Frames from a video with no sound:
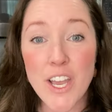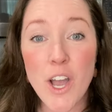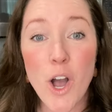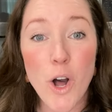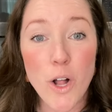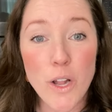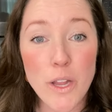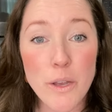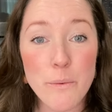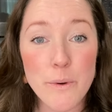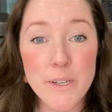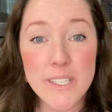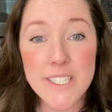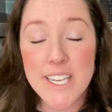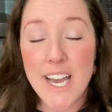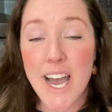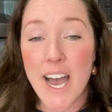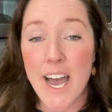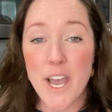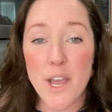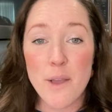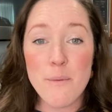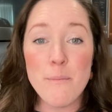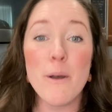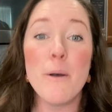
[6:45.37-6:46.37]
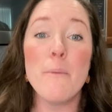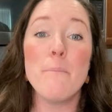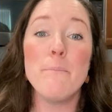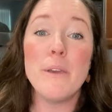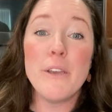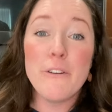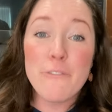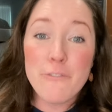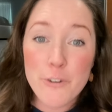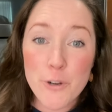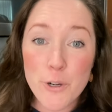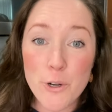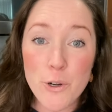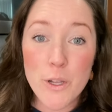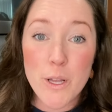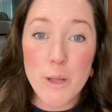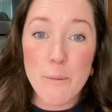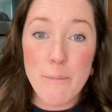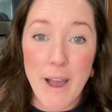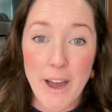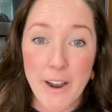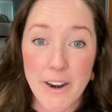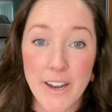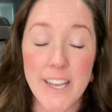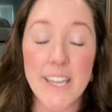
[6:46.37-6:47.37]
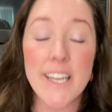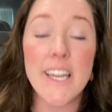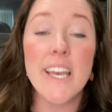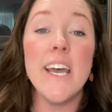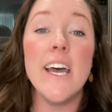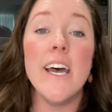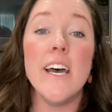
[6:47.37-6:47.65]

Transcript: all at one time. Be frugal about it.